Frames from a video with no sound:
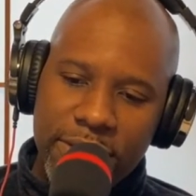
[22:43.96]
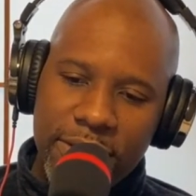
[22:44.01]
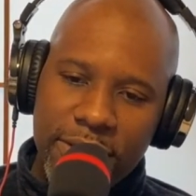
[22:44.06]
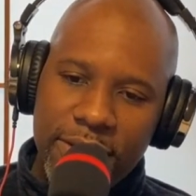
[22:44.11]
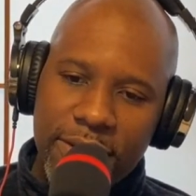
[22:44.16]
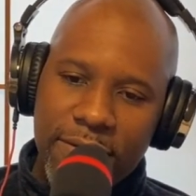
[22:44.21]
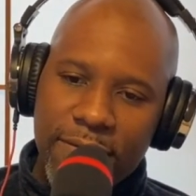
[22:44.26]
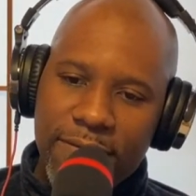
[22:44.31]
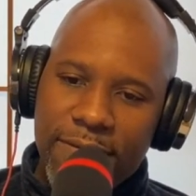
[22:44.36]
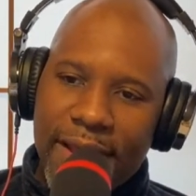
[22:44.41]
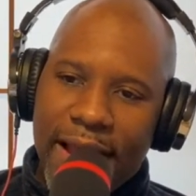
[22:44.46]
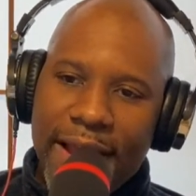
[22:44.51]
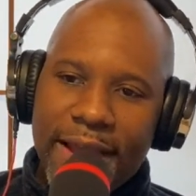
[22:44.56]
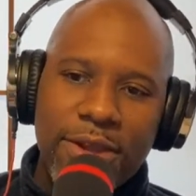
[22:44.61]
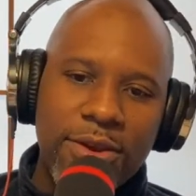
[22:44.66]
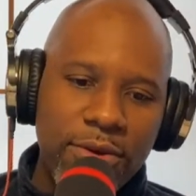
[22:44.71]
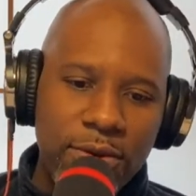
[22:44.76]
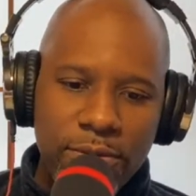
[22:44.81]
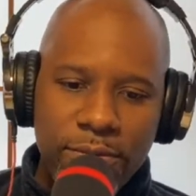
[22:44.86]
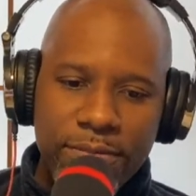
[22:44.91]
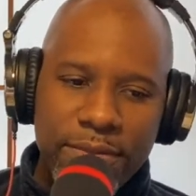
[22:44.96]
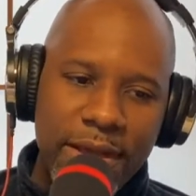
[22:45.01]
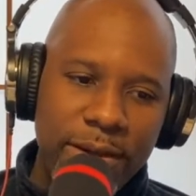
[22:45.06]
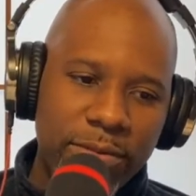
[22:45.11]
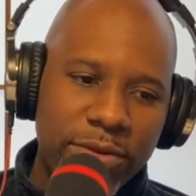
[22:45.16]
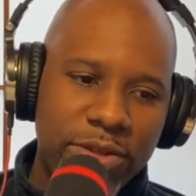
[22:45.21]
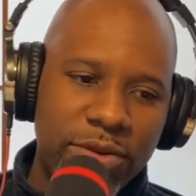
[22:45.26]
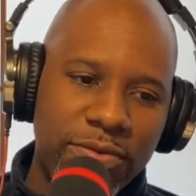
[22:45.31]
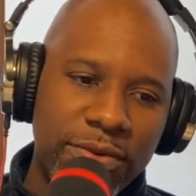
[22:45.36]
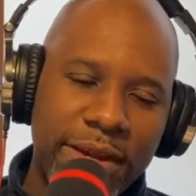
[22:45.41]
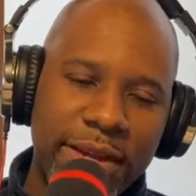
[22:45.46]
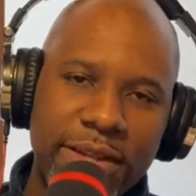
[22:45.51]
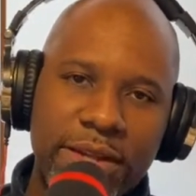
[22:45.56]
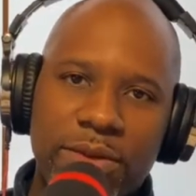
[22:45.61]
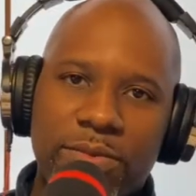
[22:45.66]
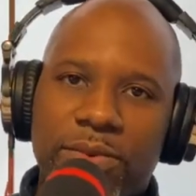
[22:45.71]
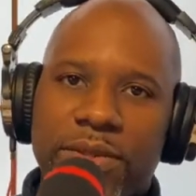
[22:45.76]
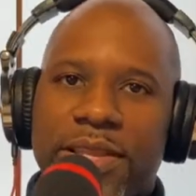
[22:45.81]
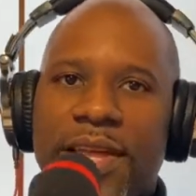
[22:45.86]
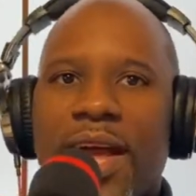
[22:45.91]
the vacuum that was
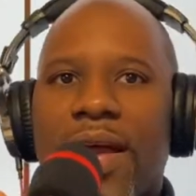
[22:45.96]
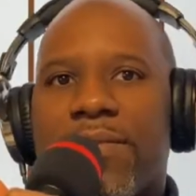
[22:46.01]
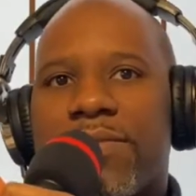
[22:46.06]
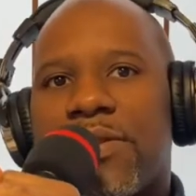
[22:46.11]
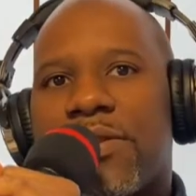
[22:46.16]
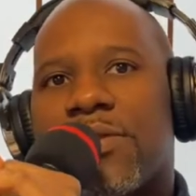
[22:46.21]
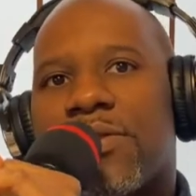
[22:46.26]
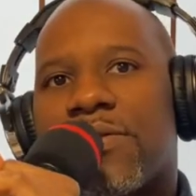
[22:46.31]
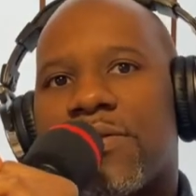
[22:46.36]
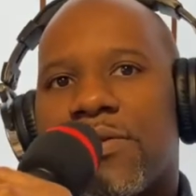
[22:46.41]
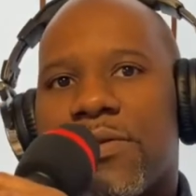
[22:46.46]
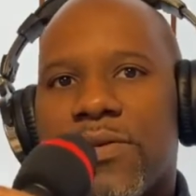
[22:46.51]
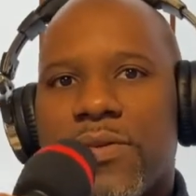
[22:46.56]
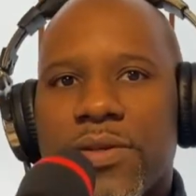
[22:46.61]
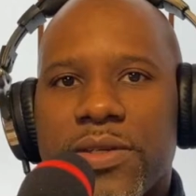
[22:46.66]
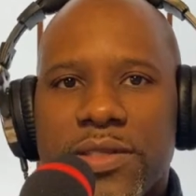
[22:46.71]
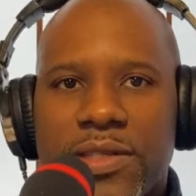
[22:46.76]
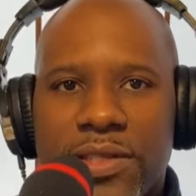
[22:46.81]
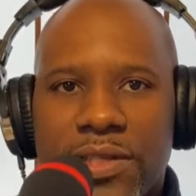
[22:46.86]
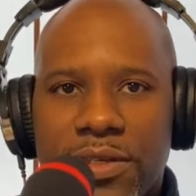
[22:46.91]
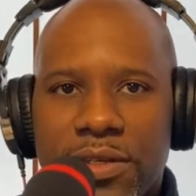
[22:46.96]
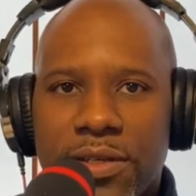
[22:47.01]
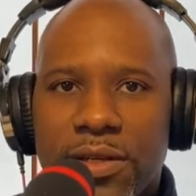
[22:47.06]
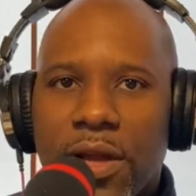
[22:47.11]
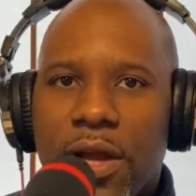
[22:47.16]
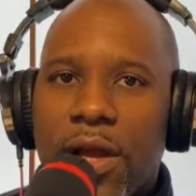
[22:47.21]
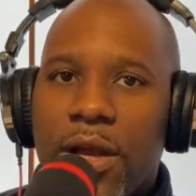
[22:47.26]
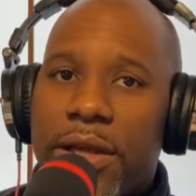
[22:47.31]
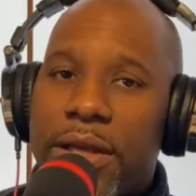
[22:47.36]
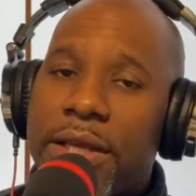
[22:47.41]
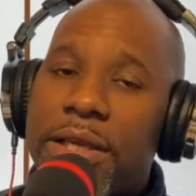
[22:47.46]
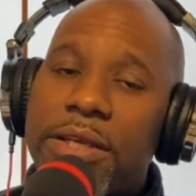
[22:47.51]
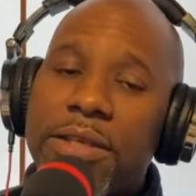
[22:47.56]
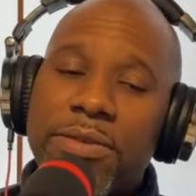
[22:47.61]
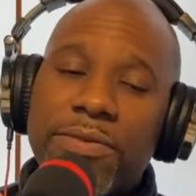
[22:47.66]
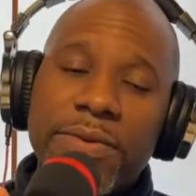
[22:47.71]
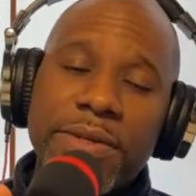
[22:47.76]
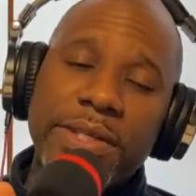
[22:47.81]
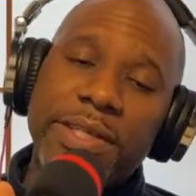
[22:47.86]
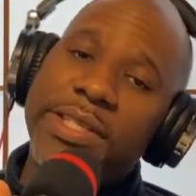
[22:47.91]
created with the absence of tourists here is
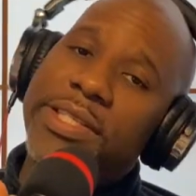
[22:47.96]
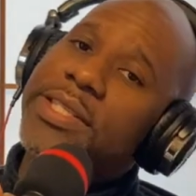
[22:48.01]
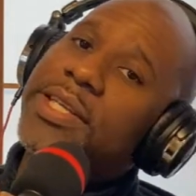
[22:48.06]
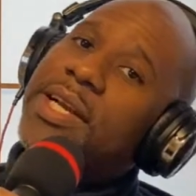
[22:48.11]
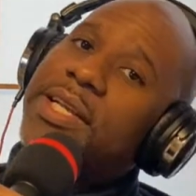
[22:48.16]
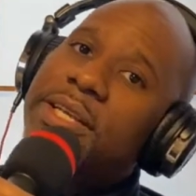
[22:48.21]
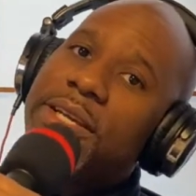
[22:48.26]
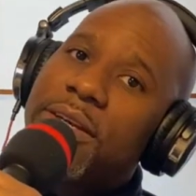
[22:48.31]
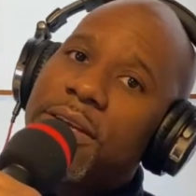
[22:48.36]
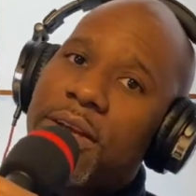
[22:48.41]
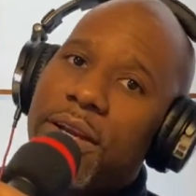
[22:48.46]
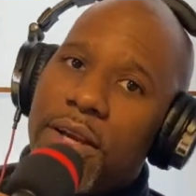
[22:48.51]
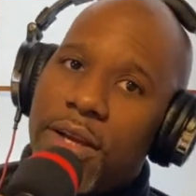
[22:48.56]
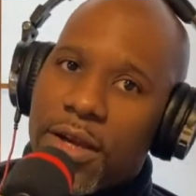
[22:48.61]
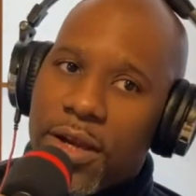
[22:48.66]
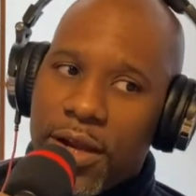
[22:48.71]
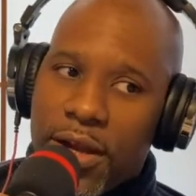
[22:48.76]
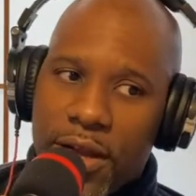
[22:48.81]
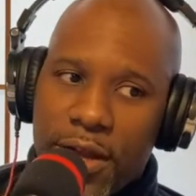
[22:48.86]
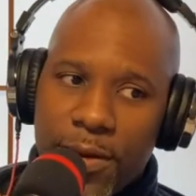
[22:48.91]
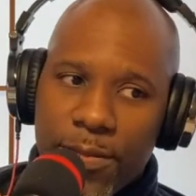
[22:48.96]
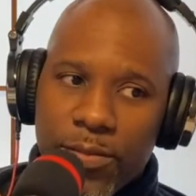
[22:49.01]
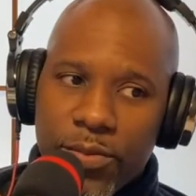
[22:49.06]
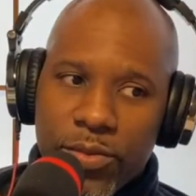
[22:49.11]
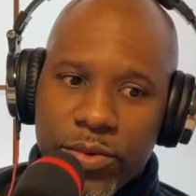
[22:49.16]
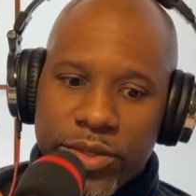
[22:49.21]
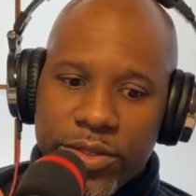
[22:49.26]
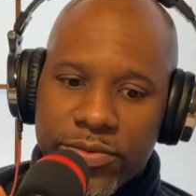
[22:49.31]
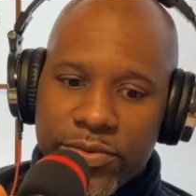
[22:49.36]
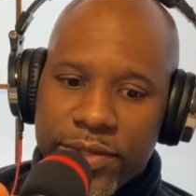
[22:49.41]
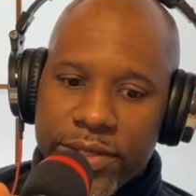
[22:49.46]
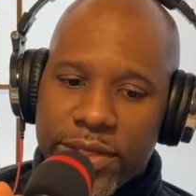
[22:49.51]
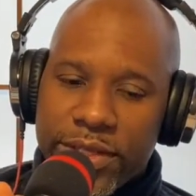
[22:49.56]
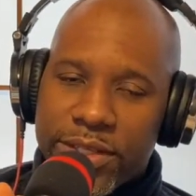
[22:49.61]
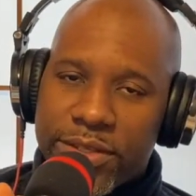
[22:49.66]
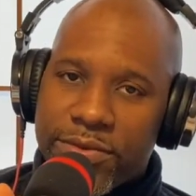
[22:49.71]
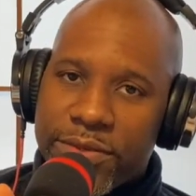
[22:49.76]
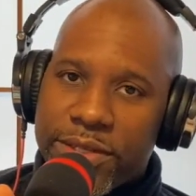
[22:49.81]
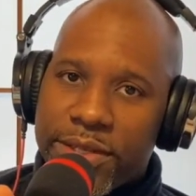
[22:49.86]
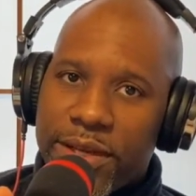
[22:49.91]
really stunning. Is
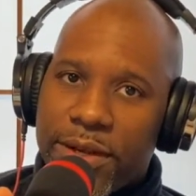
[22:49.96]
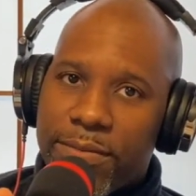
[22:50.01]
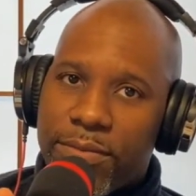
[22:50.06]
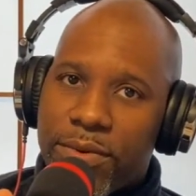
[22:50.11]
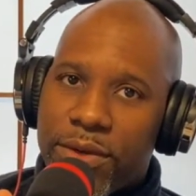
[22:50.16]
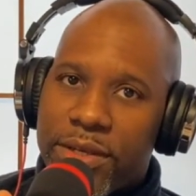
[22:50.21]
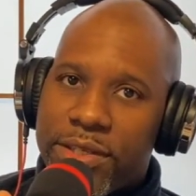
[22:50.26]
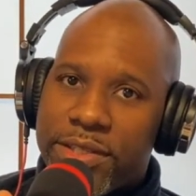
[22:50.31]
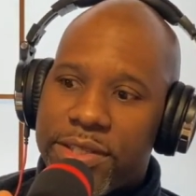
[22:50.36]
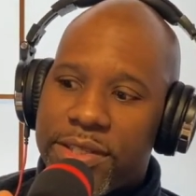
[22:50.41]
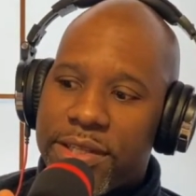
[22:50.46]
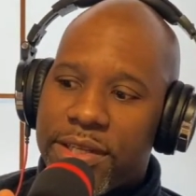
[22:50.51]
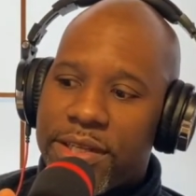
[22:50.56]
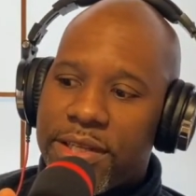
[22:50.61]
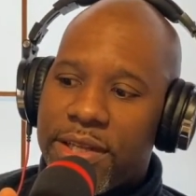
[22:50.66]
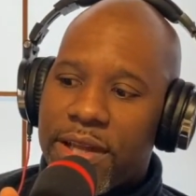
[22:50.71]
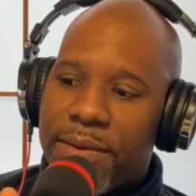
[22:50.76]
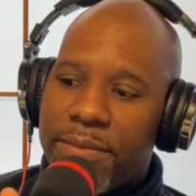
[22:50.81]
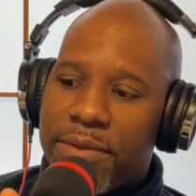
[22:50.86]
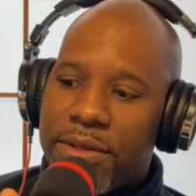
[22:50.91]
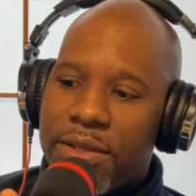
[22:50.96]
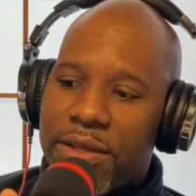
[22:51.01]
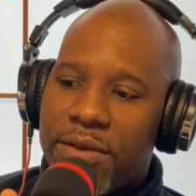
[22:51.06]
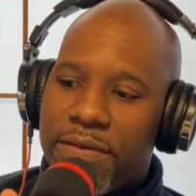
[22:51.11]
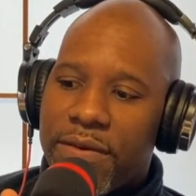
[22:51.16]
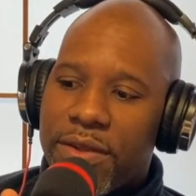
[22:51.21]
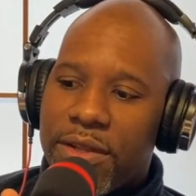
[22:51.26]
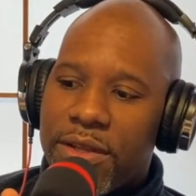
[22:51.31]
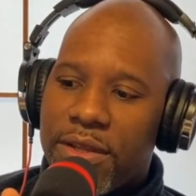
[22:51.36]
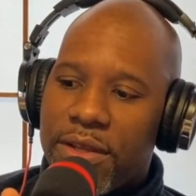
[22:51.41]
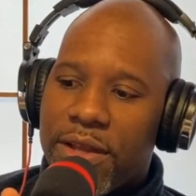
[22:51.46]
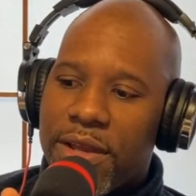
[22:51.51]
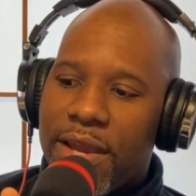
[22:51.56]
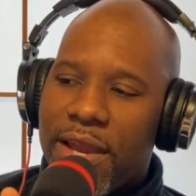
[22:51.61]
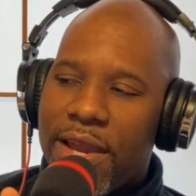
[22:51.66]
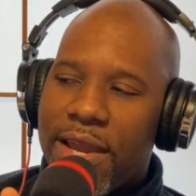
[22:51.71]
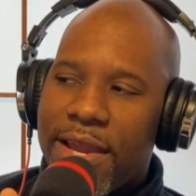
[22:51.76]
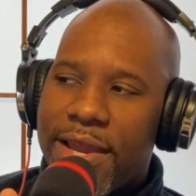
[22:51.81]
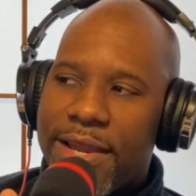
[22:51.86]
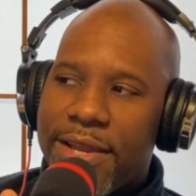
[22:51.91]
really unprecedented, I believe.
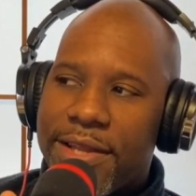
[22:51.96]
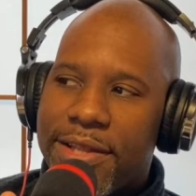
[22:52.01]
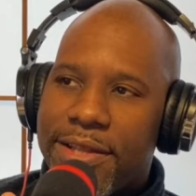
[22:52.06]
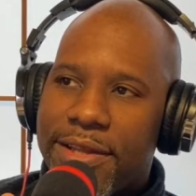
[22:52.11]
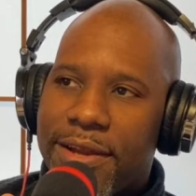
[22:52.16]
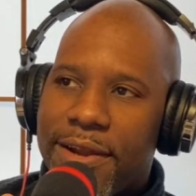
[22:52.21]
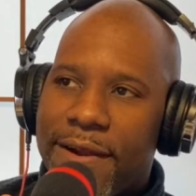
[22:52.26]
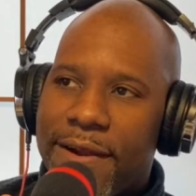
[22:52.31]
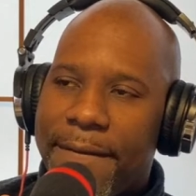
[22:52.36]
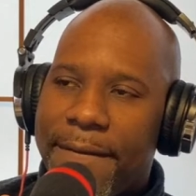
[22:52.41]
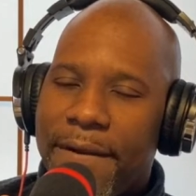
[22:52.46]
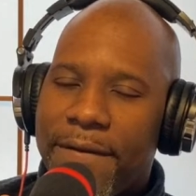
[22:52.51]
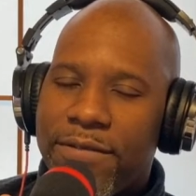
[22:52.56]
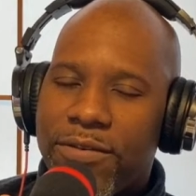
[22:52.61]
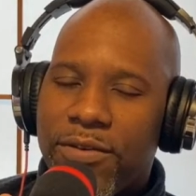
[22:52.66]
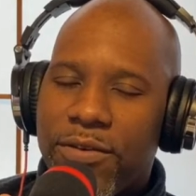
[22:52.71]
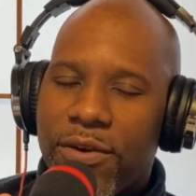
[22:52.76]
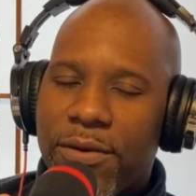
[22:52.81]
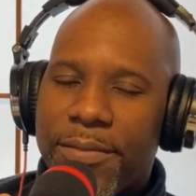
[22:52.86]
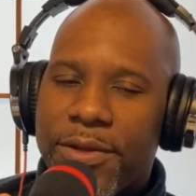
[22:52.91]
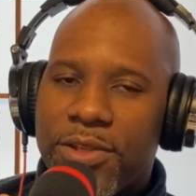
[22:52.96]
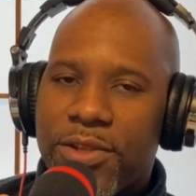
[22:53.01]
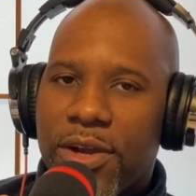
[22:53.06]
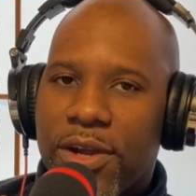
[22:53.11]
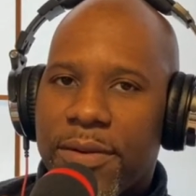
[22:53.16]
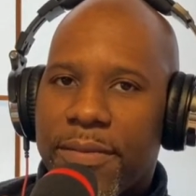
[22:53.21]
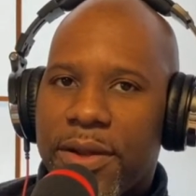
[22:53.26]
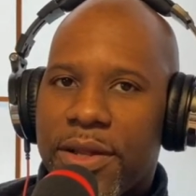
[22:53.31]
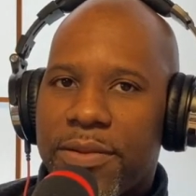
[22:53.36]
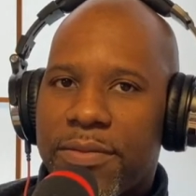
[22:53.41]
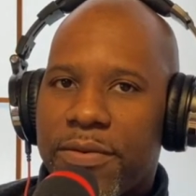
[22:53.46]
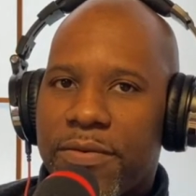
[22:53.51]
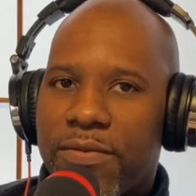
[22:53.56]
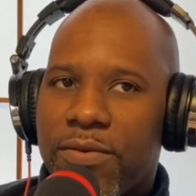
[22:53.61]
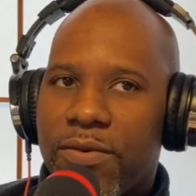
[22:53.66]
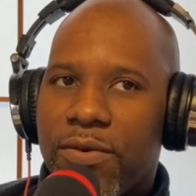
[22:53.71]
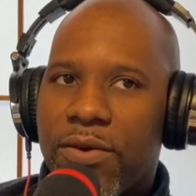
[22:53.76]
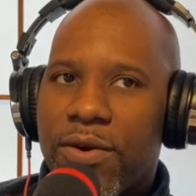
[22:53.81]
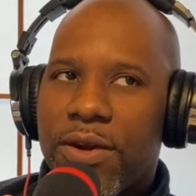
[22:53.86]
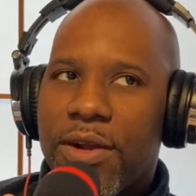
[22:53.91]
And you heard me talk about it
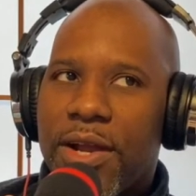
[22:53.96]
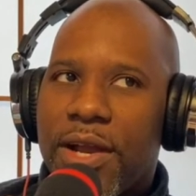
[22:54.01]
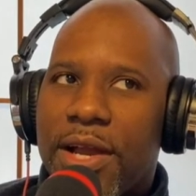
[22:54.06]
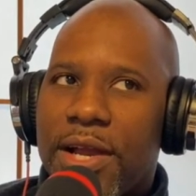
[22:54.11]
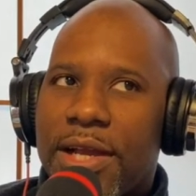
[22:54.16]
before.